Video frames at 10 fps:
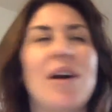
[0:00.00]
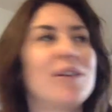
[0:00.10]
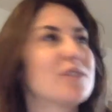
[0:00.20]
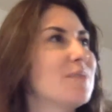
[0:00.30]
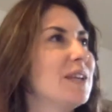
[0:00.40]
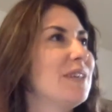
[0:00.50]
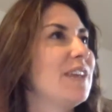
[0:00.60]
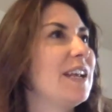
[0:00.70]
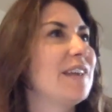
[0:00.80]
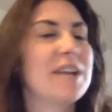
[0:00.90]
ultimately
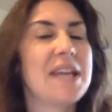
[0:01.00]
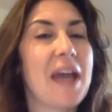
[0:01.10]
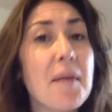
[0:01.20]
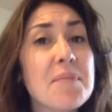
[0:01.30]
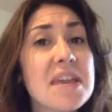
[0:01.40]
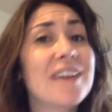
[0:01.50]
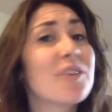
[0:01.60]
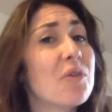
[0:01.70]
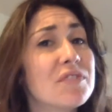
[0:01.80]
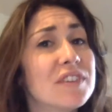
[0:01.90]
feeling really happy and
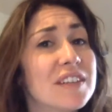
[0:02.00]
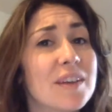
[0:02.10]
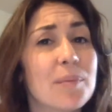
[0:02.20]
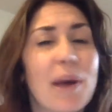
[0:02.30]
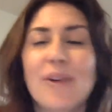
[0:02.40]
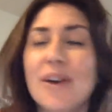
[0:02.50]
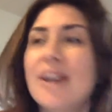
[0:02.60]
confident about